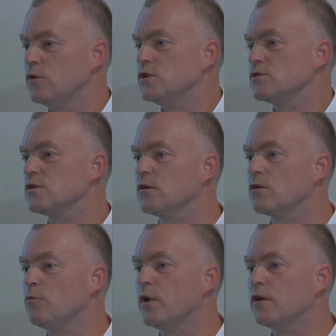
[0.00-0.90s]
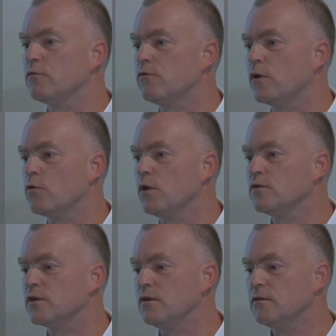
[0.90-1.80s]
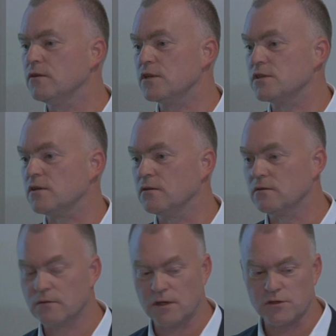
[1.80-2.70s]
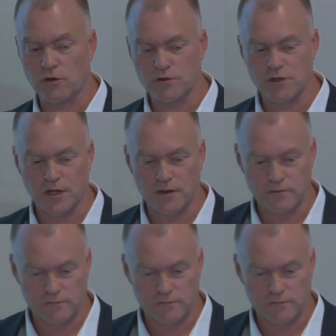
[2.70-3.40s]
we just compare them for equality. That's it. That's the whole check.